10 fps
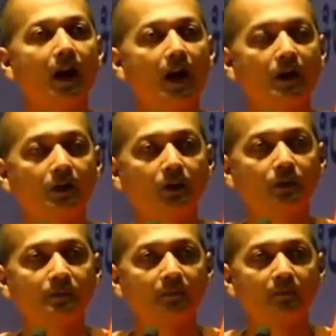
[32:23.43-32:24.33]

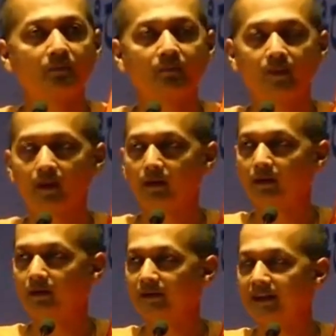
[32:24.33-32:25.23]
R2,
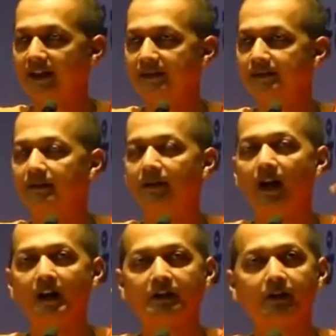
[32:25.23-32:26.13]
recite.
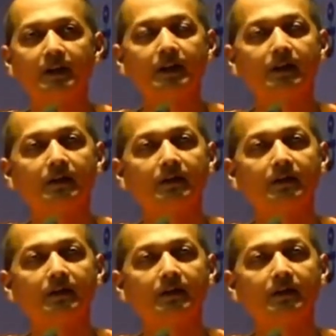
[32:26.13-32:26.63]
R3,